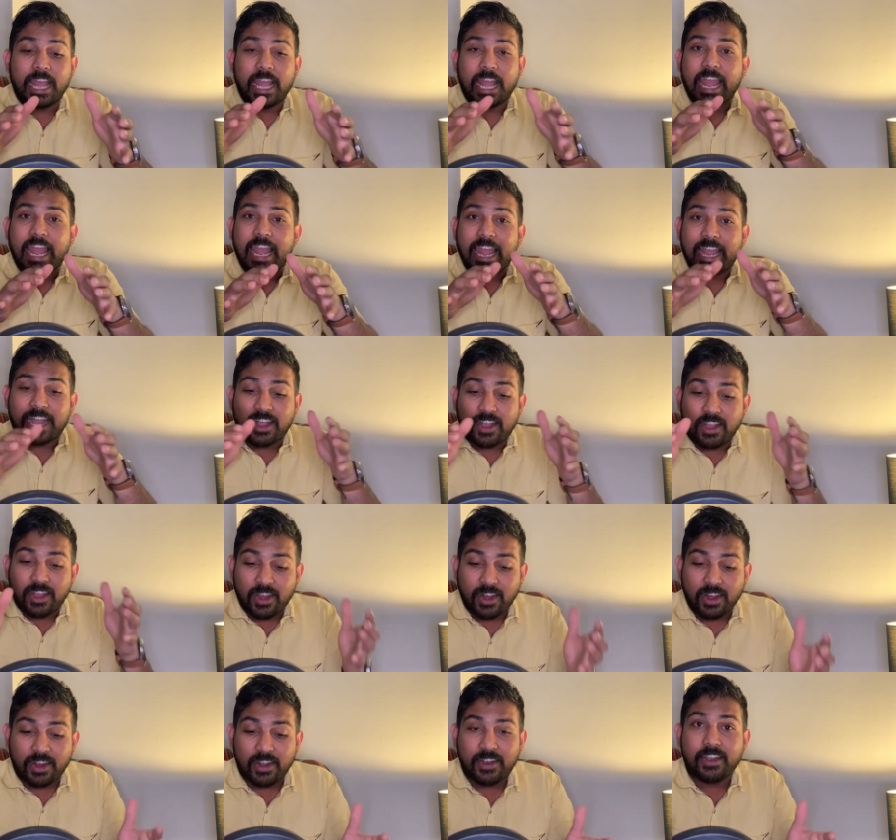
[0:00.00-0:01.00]
a
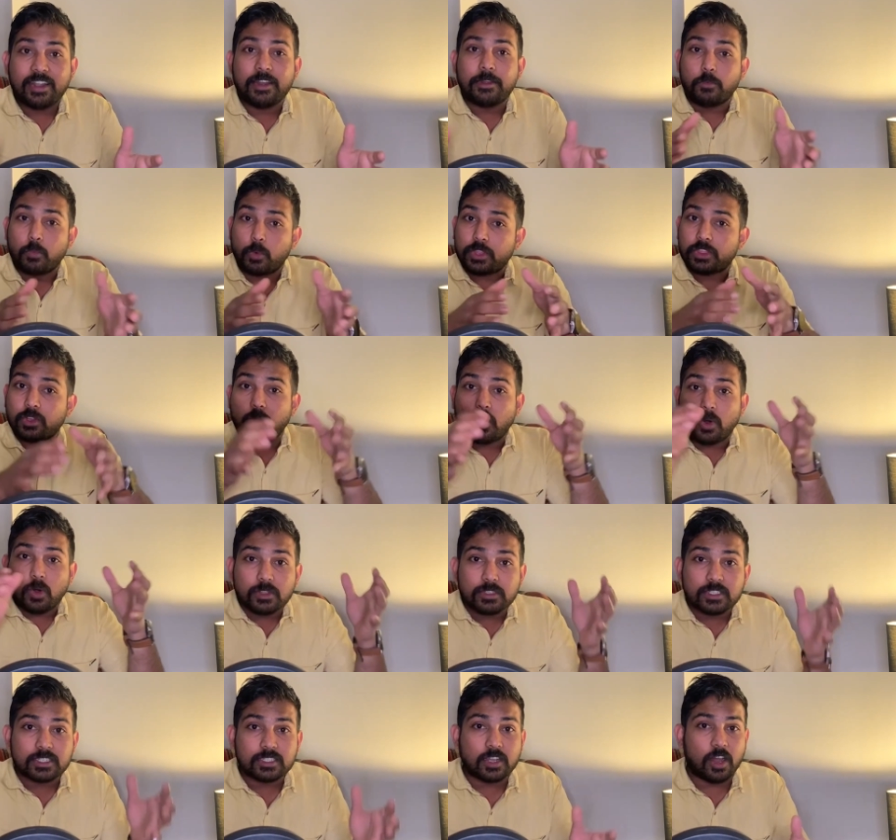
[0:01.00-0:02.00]
car with all
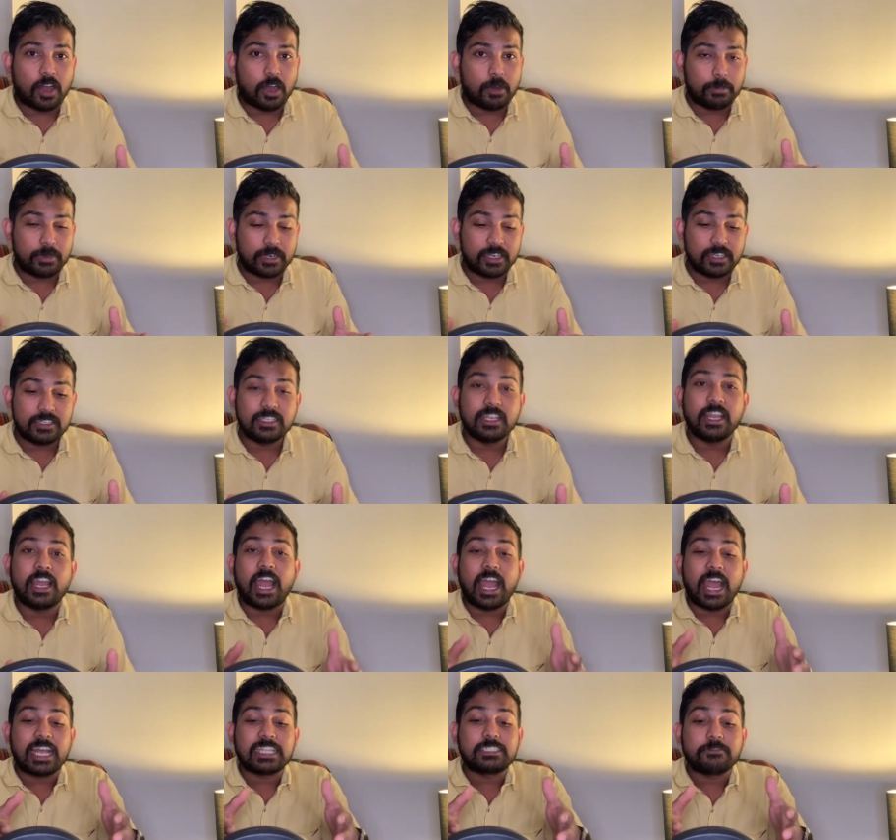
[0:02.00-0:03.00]
these components
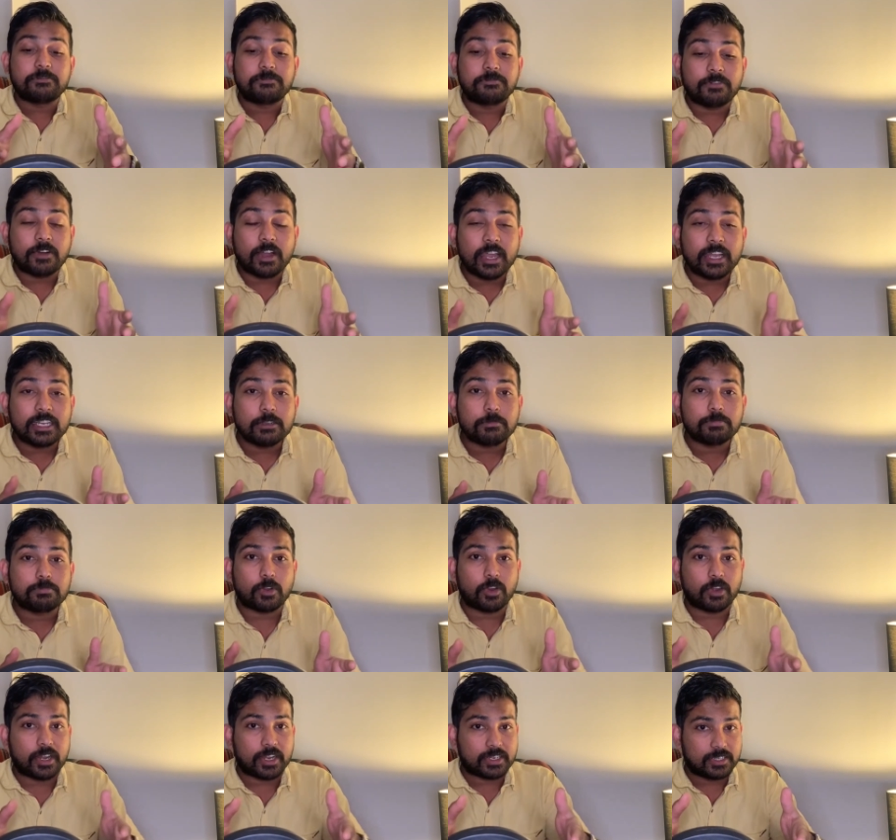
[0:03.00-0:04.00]
as a final
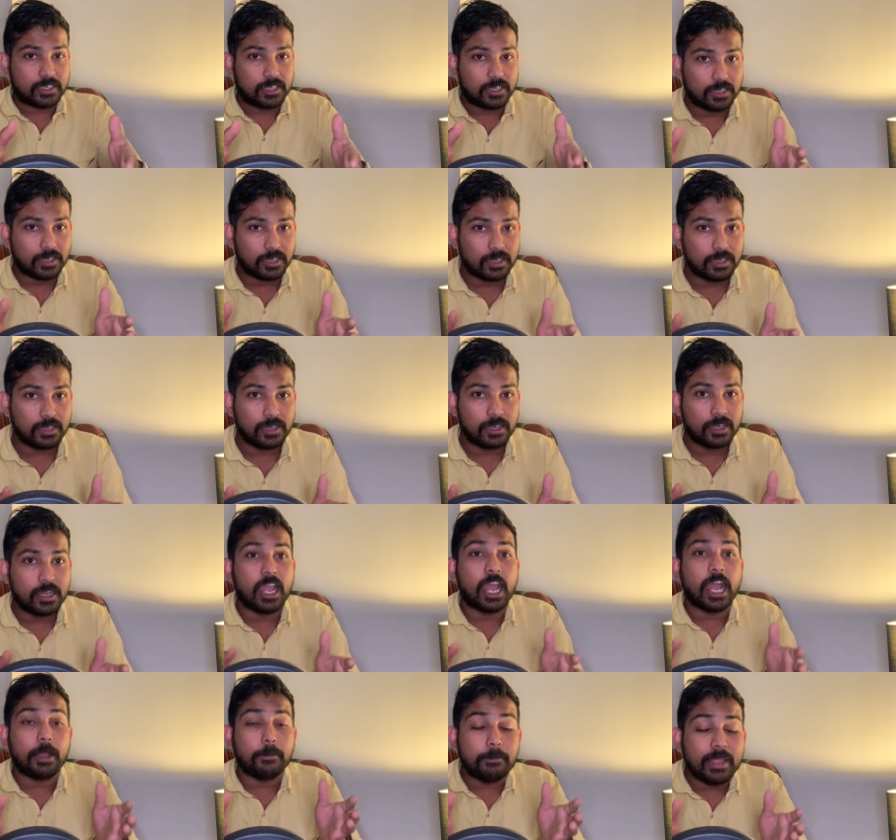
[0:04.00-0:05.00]
product.
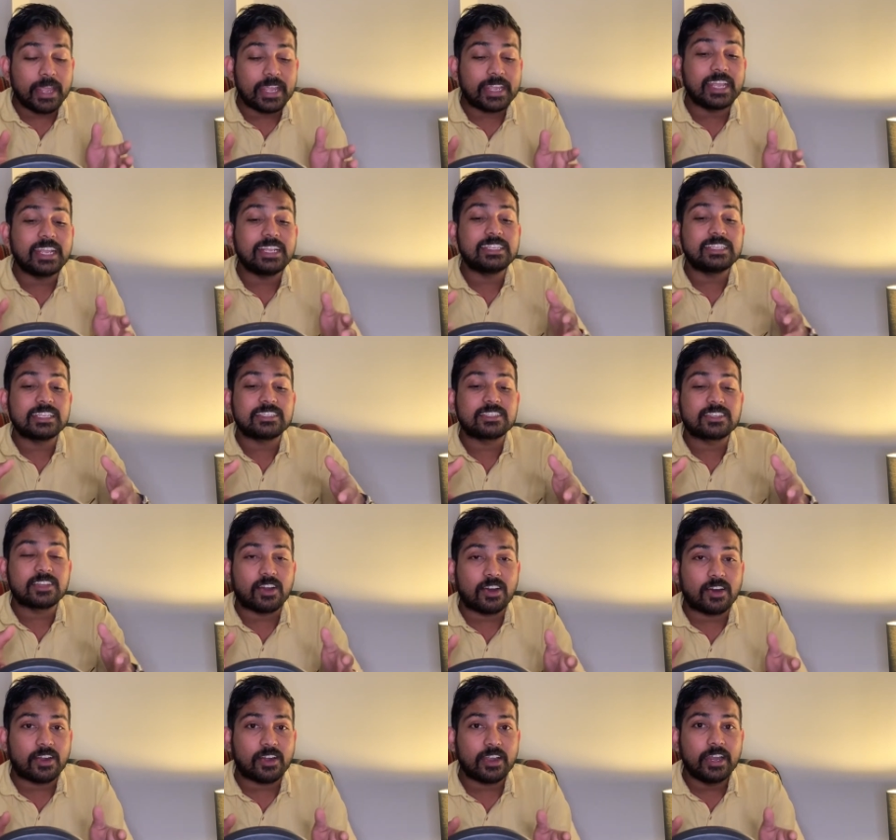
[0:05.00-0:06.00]
I'm making this
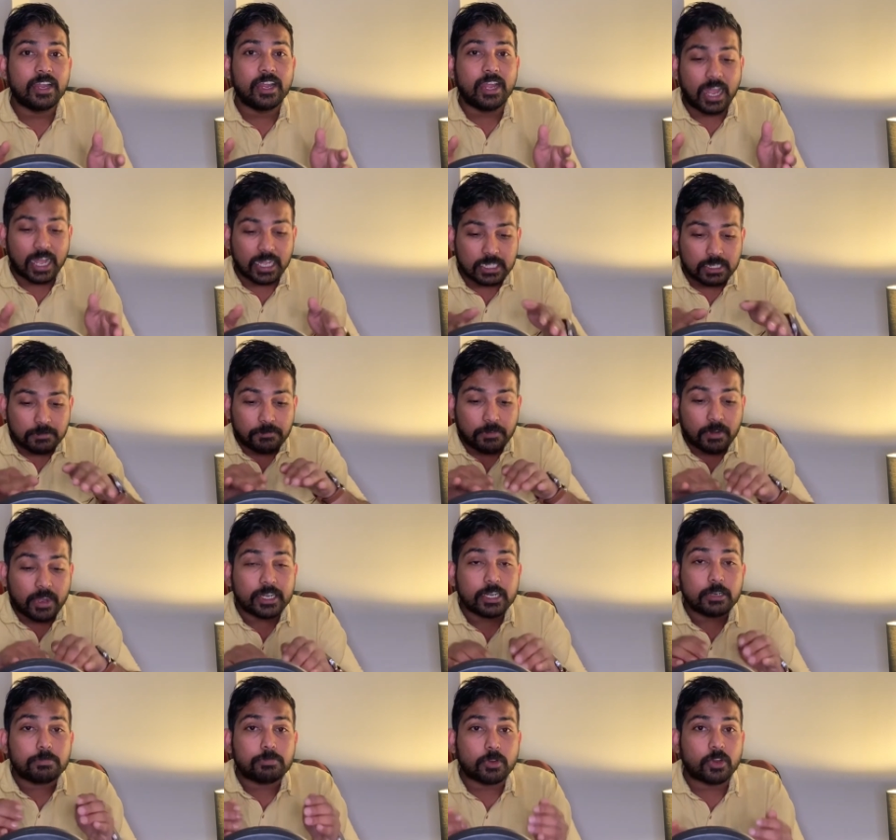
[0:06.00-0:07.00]
car as a final
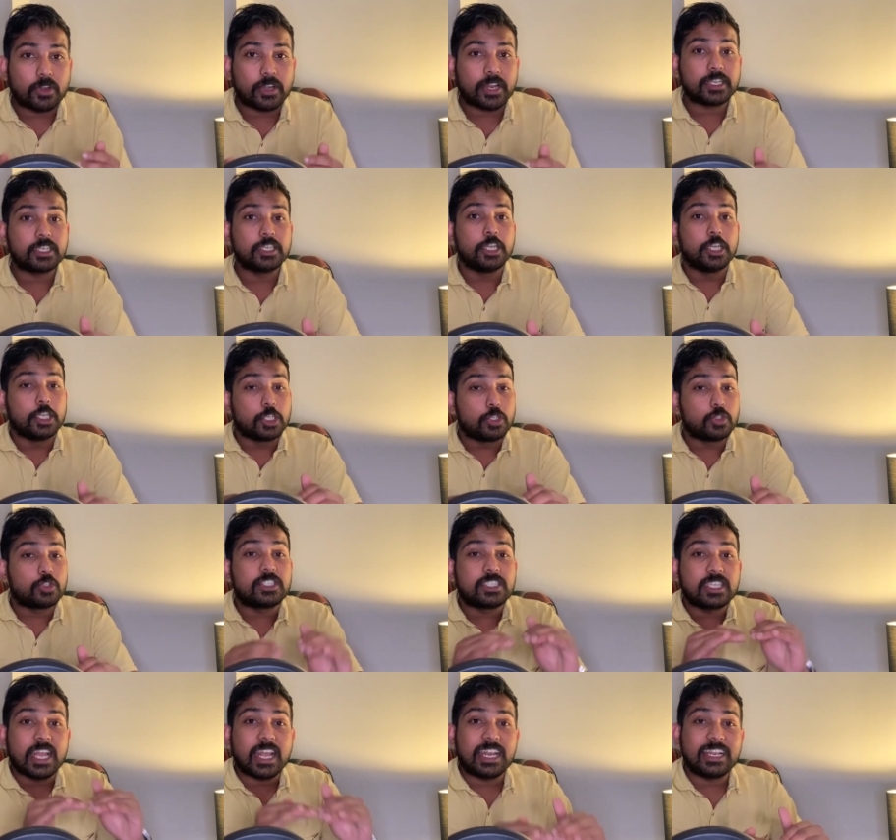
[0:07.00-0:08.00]
product to
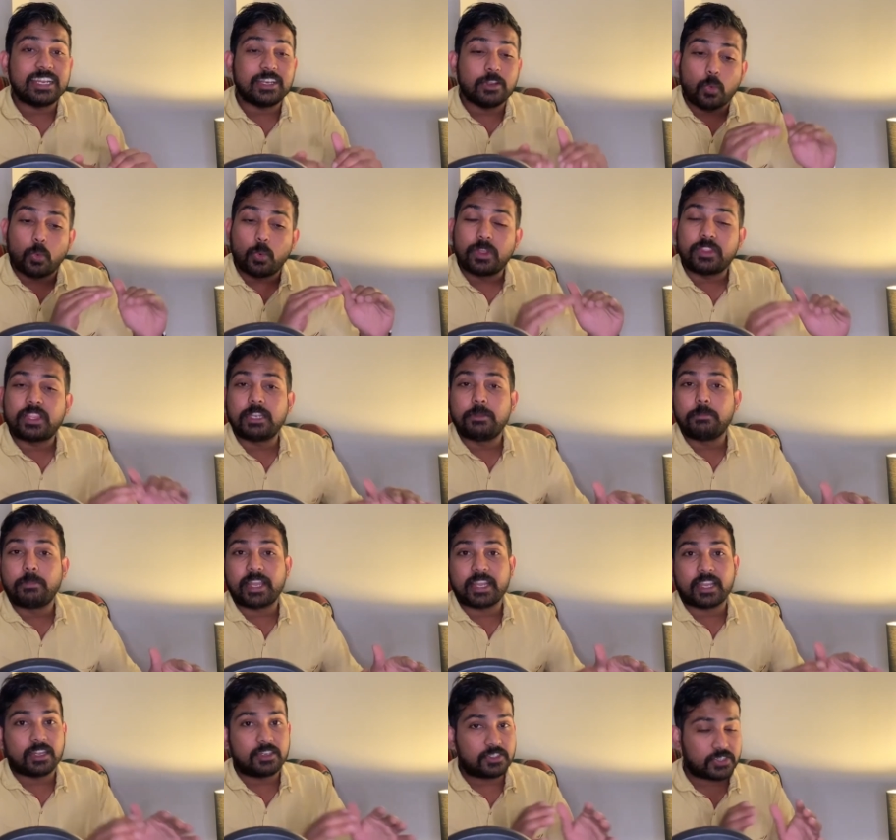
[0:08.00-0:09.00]
sell it within my
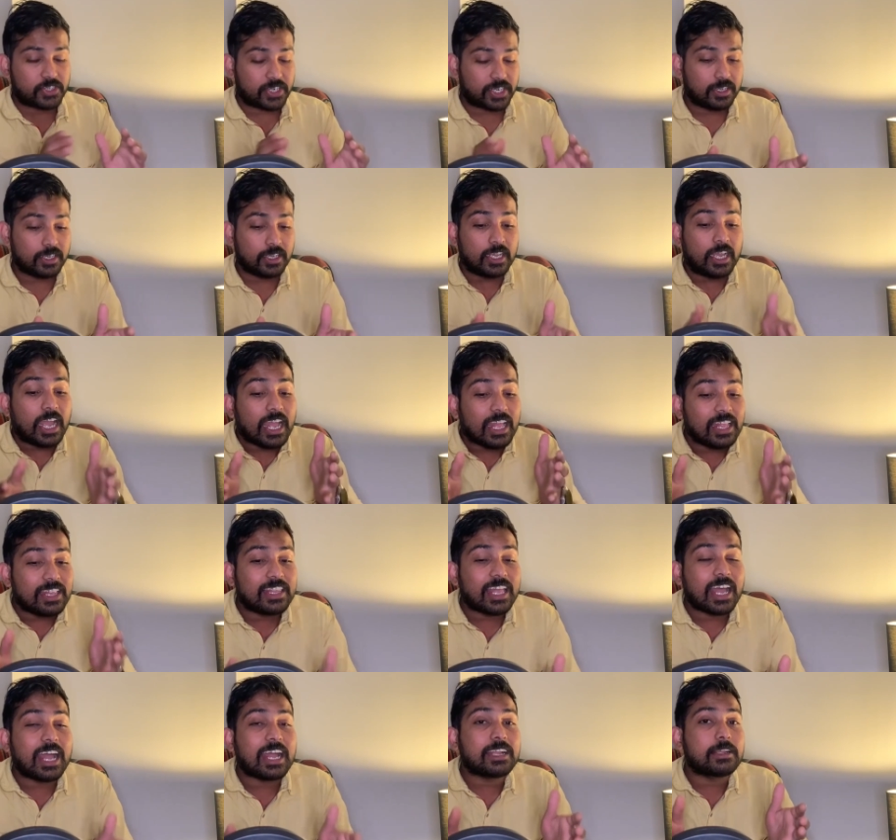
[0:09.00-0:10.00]
country. In
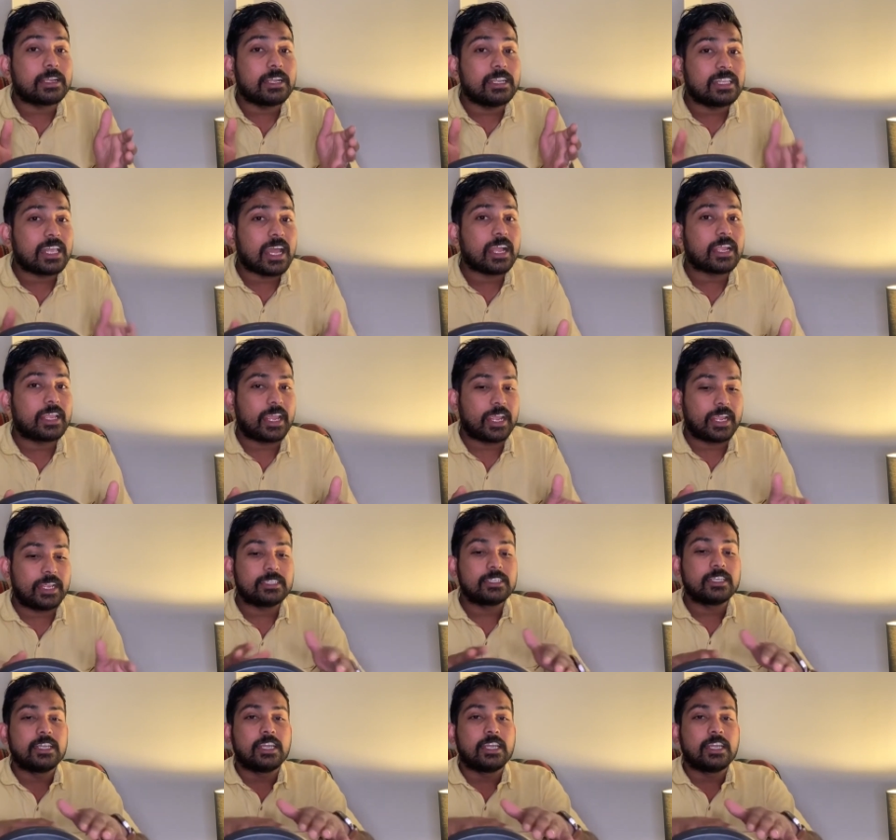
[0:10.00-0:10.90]
that case,